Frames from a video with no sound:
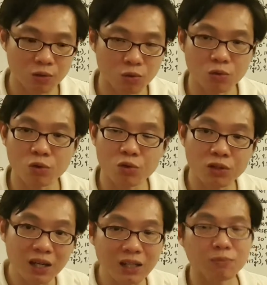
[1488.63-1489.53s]
to
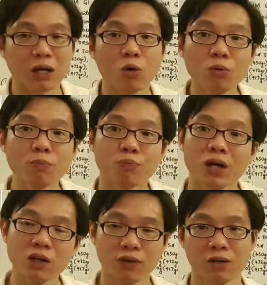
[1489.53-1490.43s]
create my own
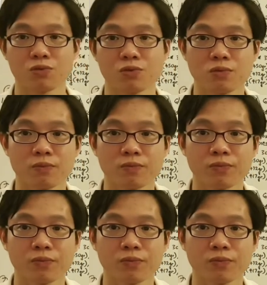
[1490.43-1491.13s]
brand of arrows,